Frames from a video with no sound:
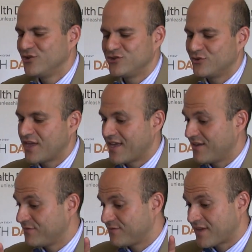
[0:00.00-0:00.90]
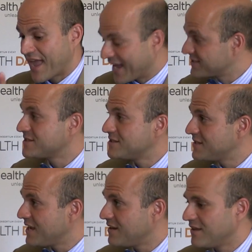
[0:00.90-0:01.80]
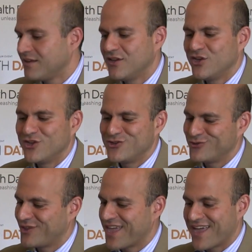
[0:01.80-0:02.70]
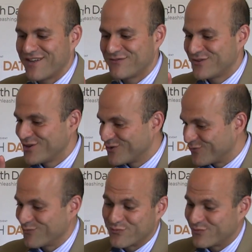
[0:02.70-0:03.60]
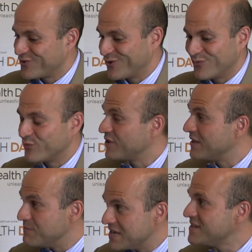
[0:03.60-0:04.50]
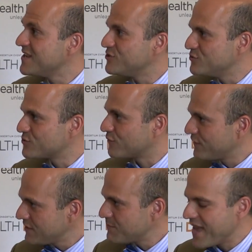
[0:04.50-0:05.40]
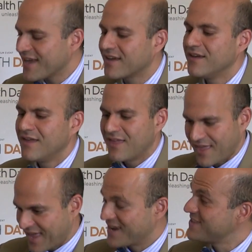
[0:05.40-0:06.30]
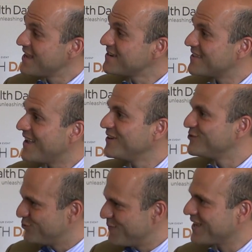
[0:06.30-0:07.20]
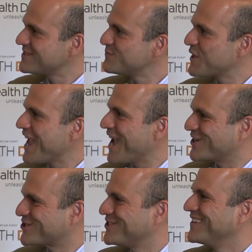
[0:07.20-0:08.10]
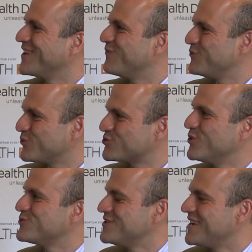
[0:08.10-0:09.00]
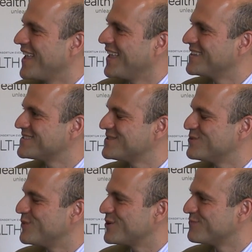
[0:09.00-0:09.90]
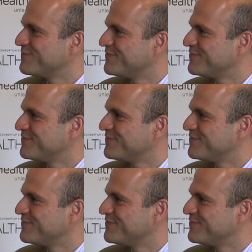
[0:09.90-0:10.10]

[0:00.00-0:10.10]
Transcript: you'll have access to data, you'll have immediate user feedback, and at the end of that, you may get some cash if you're chosen as the winner.